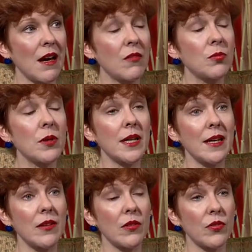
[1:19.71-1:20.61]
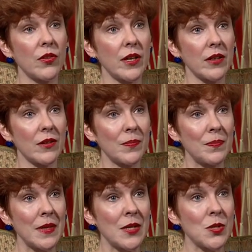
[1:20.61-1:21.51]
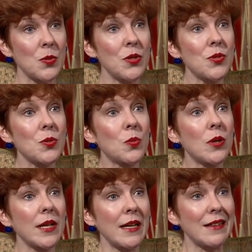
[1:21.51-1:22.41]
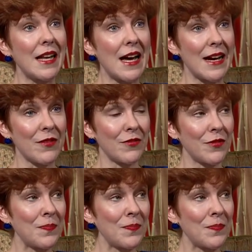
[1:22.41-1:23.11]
of working in the theater. So we're used to working live.